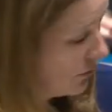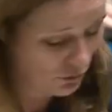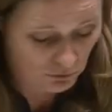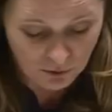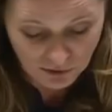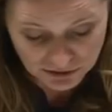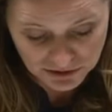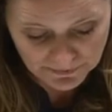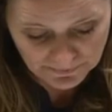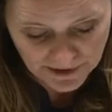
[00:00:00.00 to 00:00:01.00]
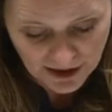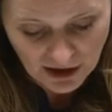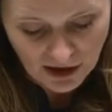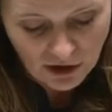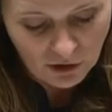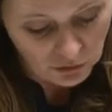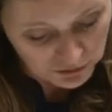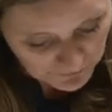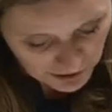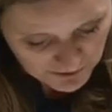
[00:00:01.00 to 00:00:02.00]
all want. All
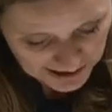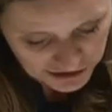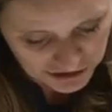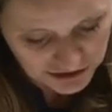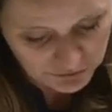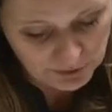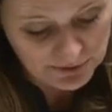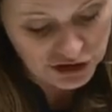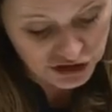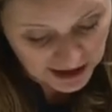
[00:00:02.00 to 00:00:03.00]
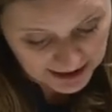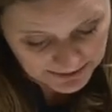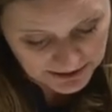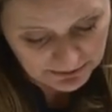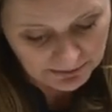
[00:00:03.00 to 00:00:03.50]
of our actions will be shaped